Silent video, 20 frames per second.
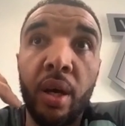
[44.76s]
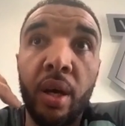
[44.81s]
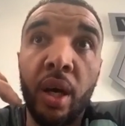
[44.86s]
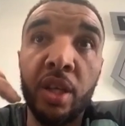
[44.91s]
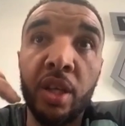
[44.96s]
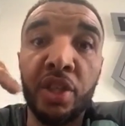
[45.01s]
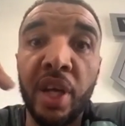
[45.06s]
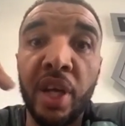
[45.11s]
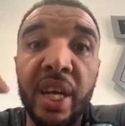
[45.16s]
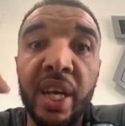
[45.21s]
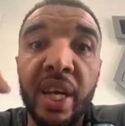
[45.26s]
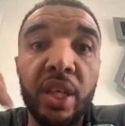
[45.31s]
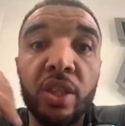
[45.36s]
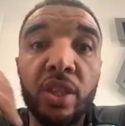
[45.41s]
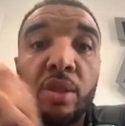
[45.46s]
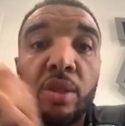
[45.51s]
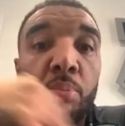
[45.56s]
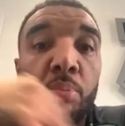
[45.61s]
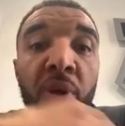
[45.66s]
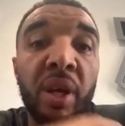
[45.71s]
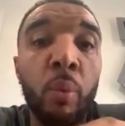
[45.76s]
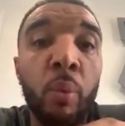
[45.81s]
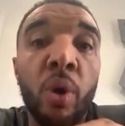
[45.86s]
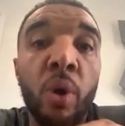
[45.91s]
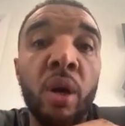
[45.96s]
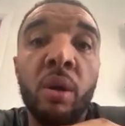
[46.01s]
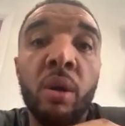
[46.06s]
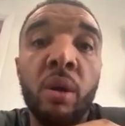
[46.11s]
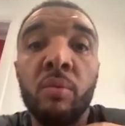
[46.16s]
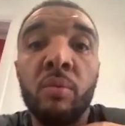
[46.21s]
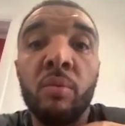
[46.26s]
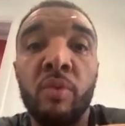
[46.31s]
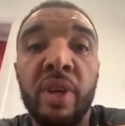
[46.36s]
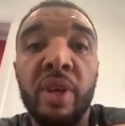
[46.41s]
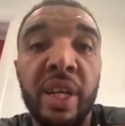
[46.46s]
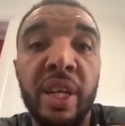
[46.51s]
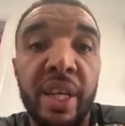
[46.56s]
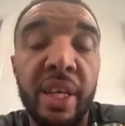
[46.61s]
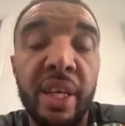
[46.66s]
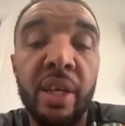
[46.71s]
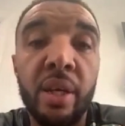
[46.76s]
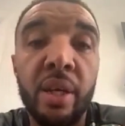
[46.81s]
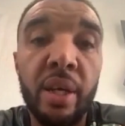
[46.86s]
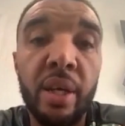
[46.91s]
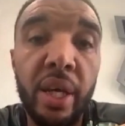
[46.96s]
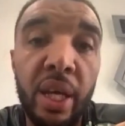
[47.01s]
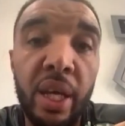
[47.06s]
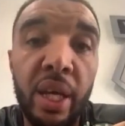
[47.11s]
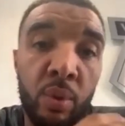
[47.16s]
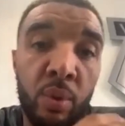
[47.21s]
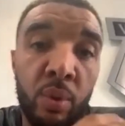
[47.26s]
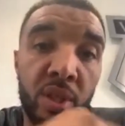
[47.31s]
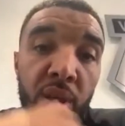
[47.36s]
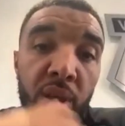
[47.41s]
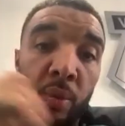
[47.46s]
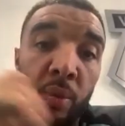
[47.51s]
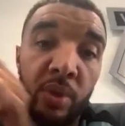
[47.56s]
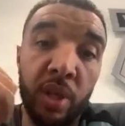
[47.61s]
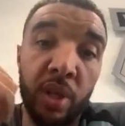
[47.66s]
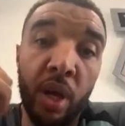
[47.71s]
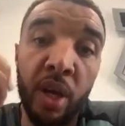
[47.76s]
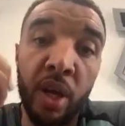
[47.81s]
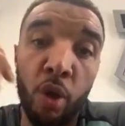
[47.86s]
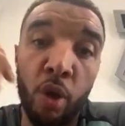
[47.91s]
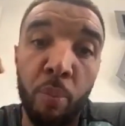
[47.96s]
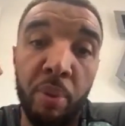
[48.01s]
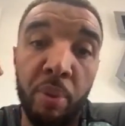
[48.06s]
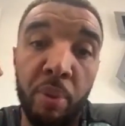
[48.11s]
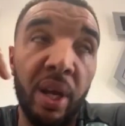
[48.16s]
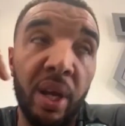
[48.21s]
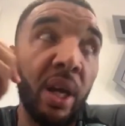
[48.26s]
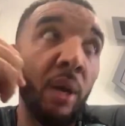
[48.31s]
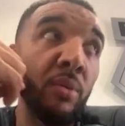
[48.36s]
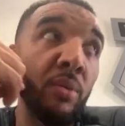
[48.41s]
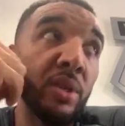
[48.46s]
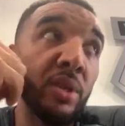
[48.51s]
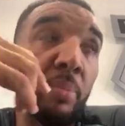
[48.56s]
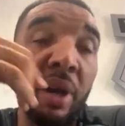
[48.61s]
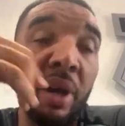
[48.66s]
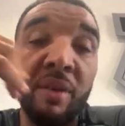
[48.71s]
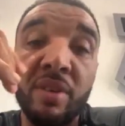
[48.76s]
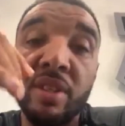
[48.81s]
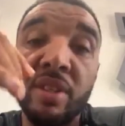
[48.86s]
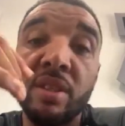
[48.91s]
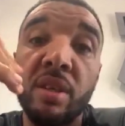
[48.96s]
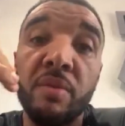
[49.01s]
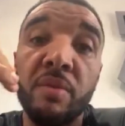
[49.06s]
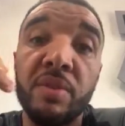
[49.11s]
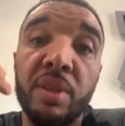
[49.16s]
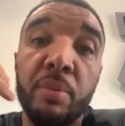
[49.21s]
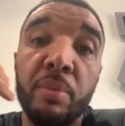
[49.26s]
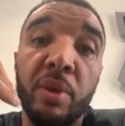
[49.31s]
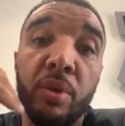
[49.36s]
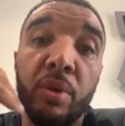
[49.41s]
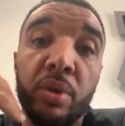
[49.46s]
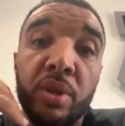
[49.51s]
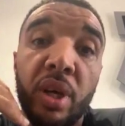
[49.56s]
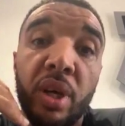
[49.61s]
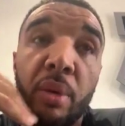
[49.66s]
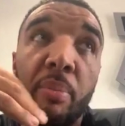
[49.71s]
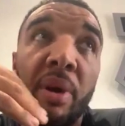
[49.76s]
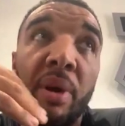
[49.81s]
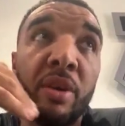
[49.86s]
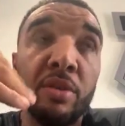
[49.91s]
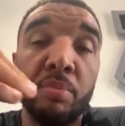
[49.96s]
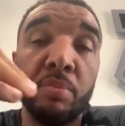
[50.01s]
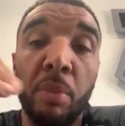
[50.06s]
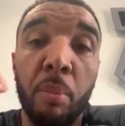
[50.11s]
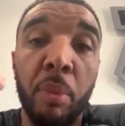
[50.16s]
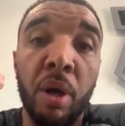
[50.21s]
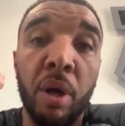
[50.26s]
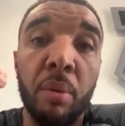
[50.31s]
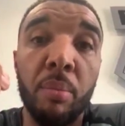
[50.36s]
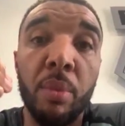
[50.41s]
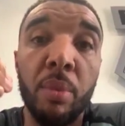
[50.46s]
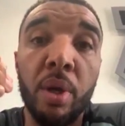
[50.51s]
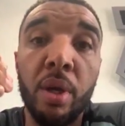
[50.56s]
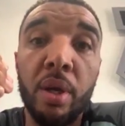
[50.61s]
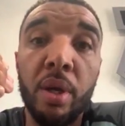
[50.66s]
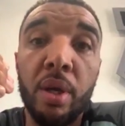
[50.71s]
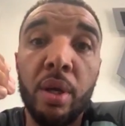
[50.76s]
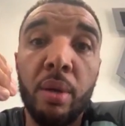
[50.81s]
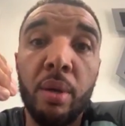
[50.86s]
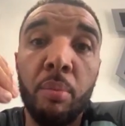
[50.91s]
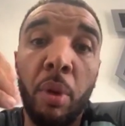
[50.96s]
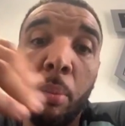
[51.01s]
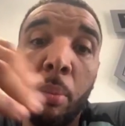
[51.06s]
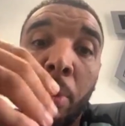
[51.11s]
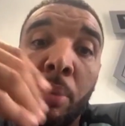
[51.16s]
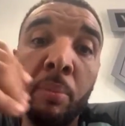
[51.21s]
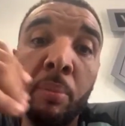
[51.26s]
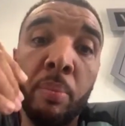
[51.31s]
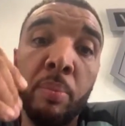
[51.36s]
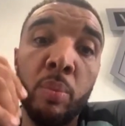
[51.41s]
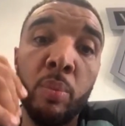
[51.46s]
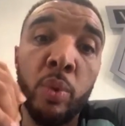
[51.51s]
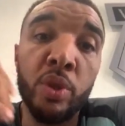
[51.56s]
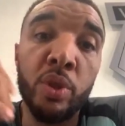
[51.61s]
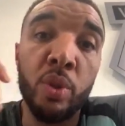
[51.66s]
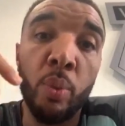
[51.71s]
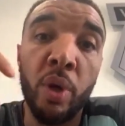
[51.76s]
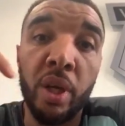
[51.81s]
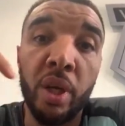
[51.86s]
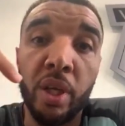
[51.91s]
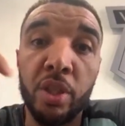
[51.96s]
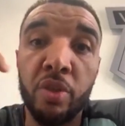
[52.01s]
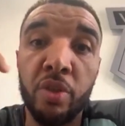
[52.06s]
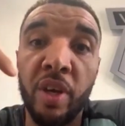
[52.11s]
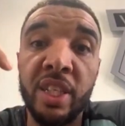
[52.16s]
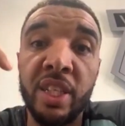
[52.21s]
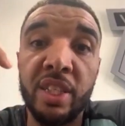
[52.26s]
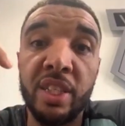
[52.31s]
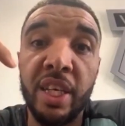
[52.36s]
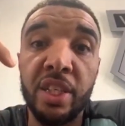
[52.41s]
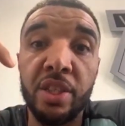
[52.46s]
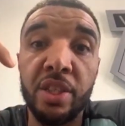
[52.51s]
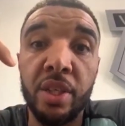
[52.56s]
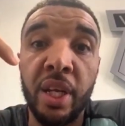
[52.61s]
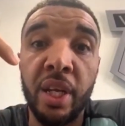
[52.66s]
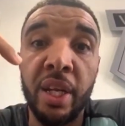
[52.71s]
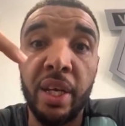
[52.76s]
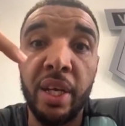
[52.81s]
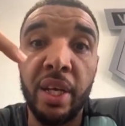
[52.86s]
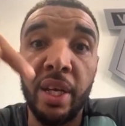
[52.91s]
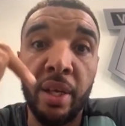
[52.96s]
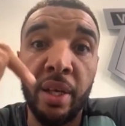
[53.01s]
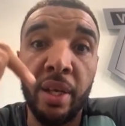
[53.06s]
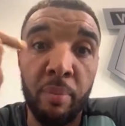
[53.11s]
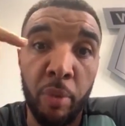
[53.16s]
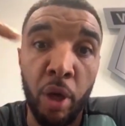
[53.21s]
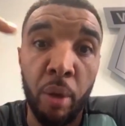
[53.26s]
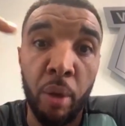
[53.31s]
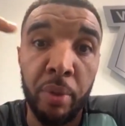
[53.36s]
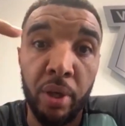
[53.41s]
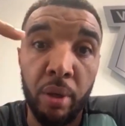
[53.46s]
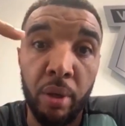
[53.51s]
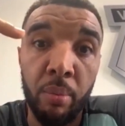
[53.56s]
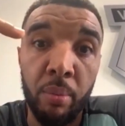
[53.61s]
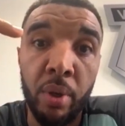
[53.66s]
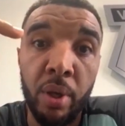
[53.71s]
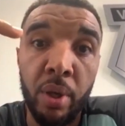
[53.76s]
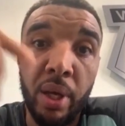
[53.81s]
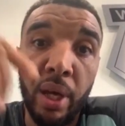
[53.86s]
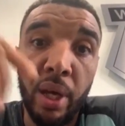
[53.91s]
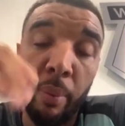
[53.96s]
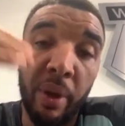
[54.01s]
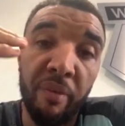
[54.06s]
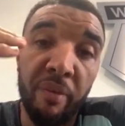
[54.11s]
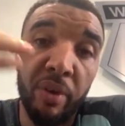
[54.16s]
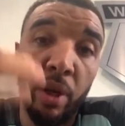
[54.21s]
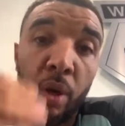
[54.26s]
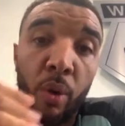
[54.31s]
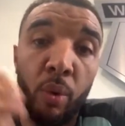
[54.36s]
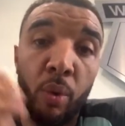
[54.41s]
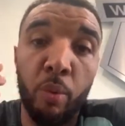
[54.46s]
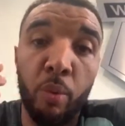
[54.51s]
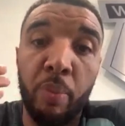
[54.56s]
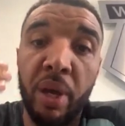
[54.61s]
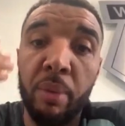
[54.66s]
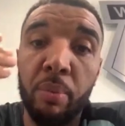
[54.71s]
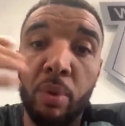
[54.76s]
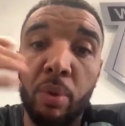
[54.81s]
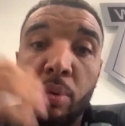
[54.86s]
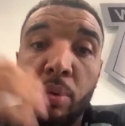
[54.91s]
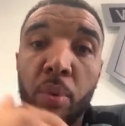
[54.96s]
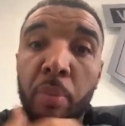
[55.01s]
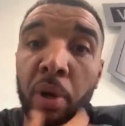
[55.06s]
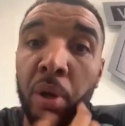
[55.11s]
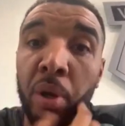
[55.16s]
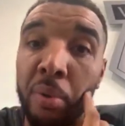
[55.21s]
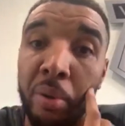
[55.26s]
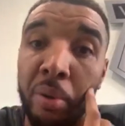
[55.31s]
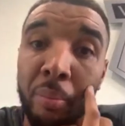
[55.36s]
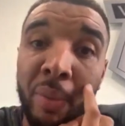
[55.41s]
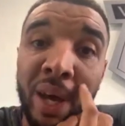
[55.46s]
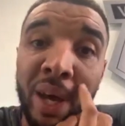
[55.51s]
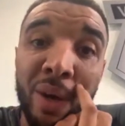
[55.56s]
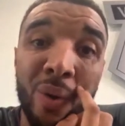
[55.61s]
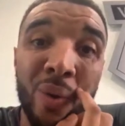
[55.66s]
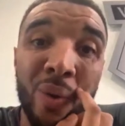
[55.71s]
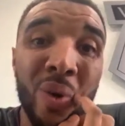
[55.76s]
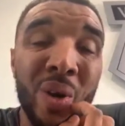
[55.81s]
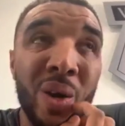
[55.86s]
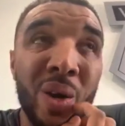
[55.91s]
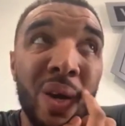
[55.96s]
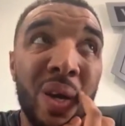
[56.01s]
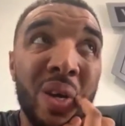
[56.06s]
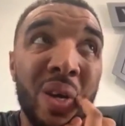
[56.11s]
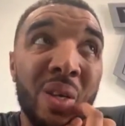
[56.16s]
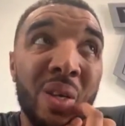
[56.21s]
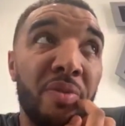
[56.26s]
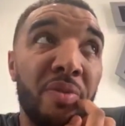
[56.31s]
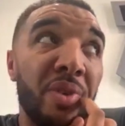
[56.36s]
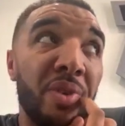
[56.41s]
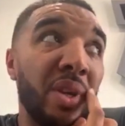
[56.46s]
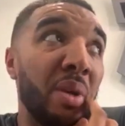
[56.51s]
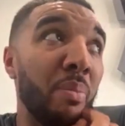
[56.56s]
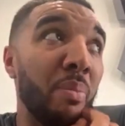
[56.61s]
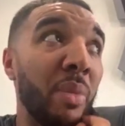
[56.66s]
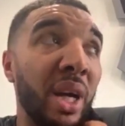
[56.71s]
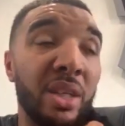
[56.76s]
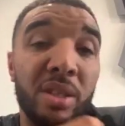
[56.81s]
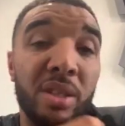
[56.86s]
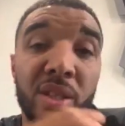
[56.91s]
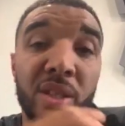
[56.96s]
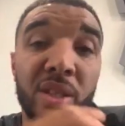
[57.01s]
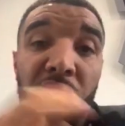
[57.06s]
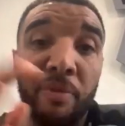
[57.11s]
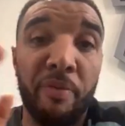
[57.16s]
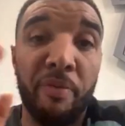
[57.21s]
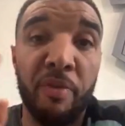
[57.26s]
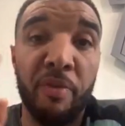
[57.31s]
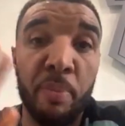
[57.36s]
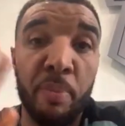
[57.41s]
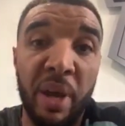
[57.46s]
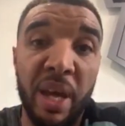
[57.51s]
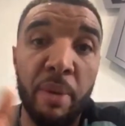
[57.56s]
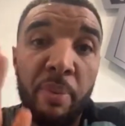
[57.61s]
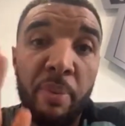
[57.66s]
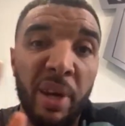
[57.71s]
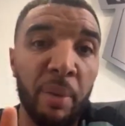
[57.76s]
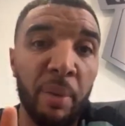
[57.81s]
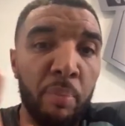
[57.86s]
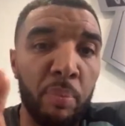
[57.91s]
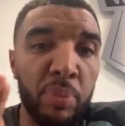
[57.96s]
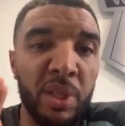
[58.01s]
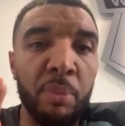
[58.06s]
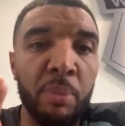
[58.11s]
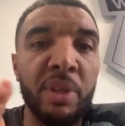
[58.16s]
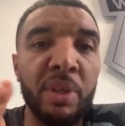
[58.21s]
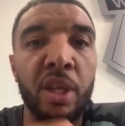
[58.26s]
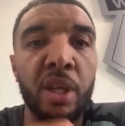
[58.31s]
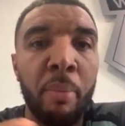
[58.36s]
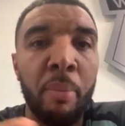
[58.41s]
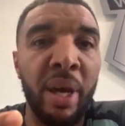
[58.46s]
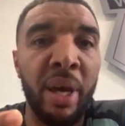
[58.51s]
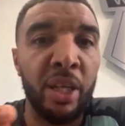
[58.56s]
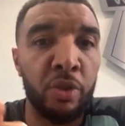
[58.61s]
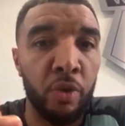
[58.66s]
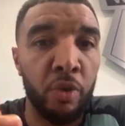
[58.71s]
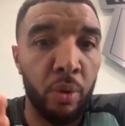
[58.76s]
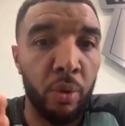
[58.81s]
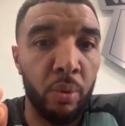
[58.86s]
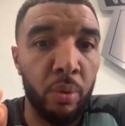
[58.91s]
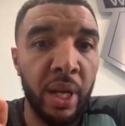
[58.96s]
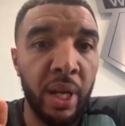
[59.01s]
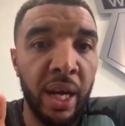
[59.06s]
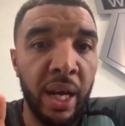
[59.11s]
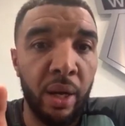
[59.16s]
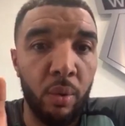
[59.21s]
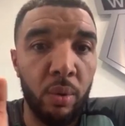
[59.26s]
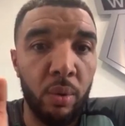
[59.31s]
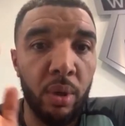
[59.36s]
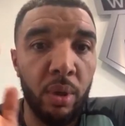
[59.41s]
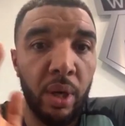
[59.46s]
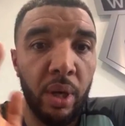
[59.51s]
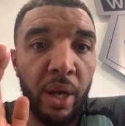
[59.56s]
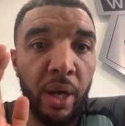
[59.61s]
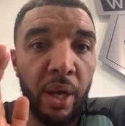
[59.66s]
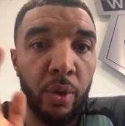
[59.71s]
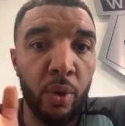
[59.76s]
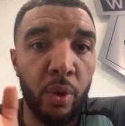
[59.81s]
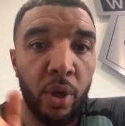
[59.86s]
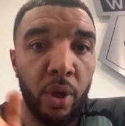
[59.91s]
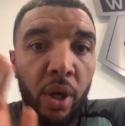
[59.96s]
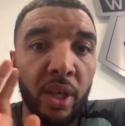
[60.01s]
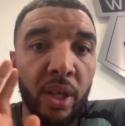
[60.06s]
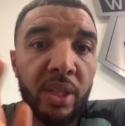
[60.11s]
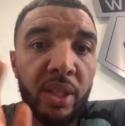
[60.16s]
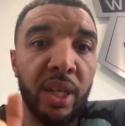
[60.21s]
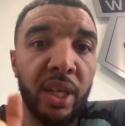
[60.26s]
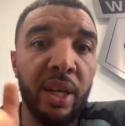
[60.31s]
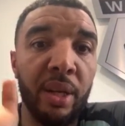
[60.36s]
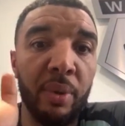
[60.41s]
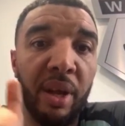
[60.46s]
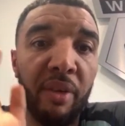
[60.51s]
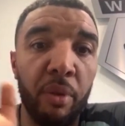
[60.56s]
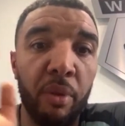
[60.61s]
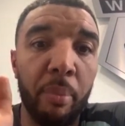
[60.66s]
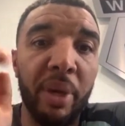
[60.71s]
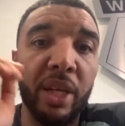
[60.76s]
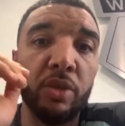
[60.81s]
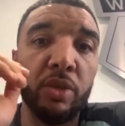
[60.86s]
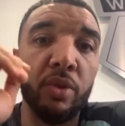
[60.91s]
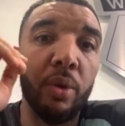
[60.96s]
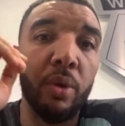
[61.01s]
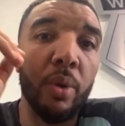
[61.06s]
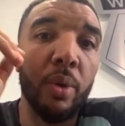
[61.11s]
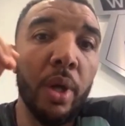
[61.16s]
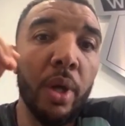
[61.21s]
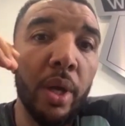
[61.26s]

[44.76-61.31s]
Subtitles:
I changed. But it weren't really. It was an eye-opener. I was embarrassed, obviously, because I embarrassed my mum. My mum used to work at a train station, innit, in Birmingham, and we have a local paper called Birmingham Mail. So if you can imagine, it's a free paper, similar to the Metro now. Guys down here would have the Metro.